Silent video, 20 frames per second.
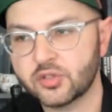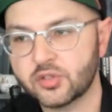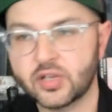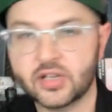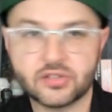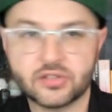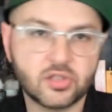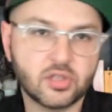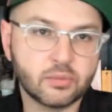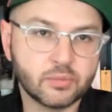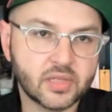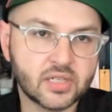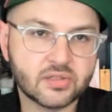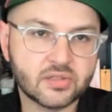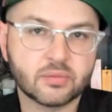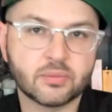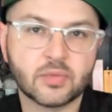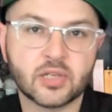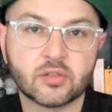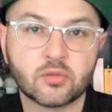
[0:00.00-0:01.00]

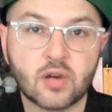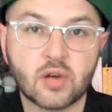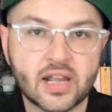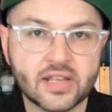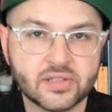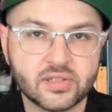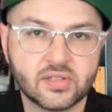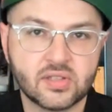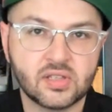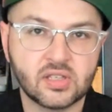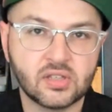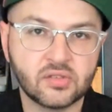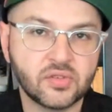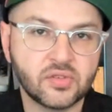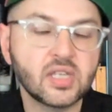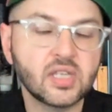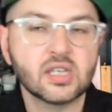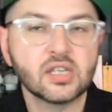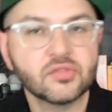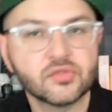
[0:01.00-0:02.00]
transhumanism on Rise
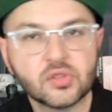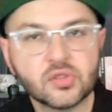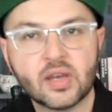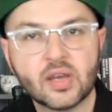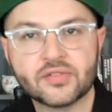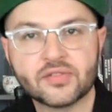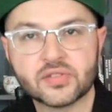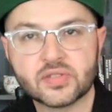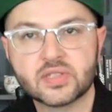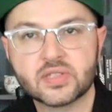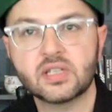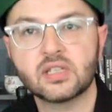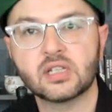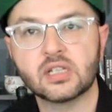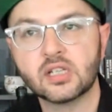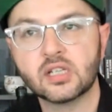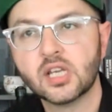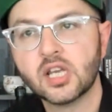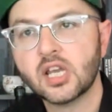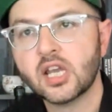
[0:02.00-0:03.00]
TV, if you haven't seen
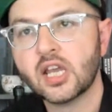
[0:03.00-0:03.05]
it.